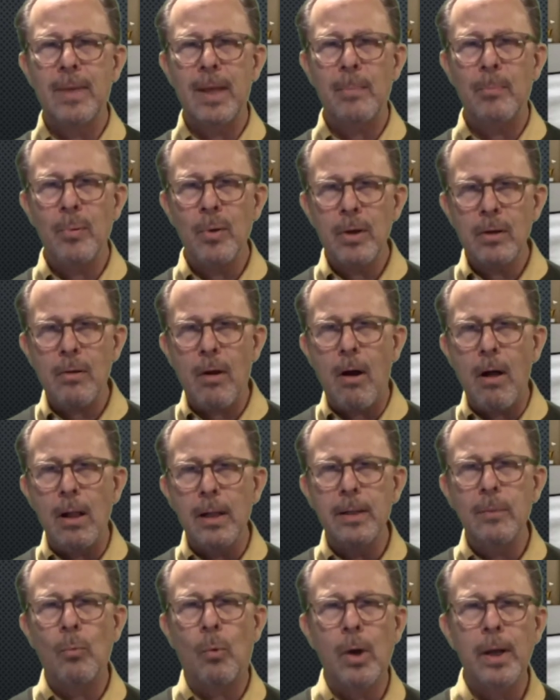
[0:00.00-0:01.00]
They put it all
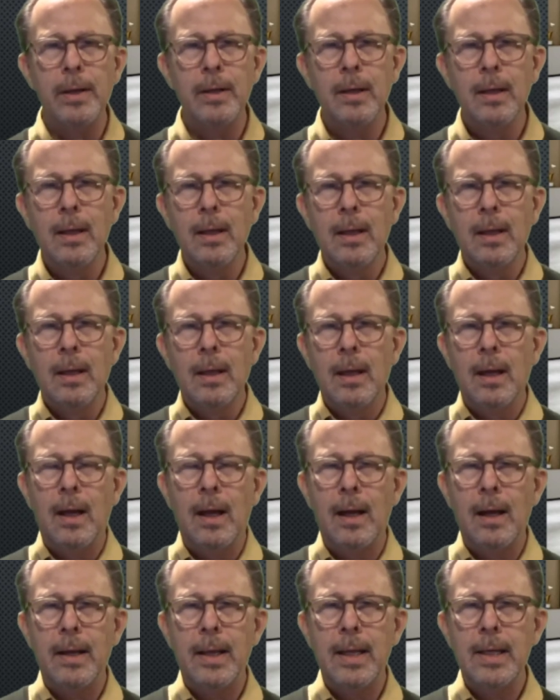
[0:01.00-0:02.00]
in one
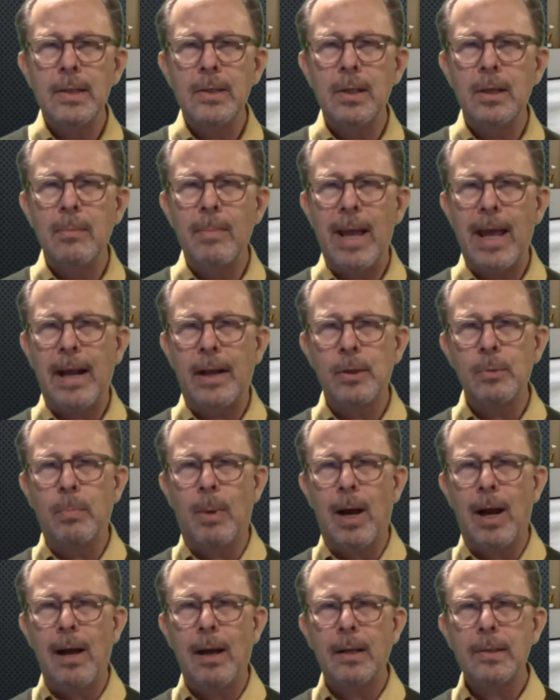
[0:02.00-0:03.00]
easy-to-manage
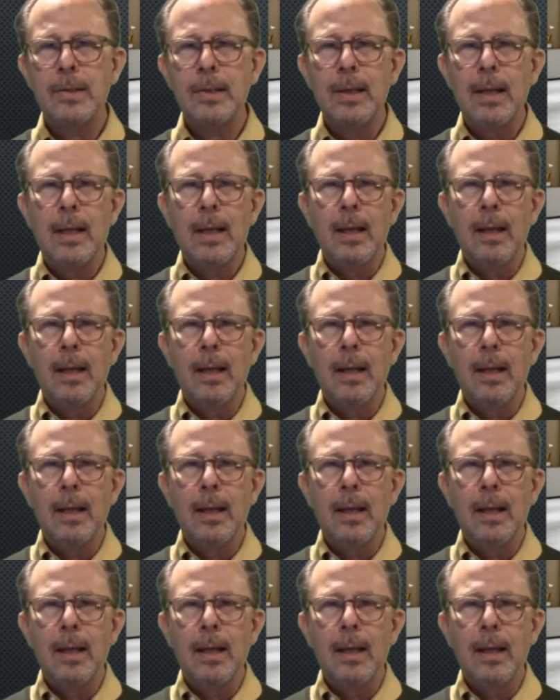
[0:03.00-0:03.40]
box.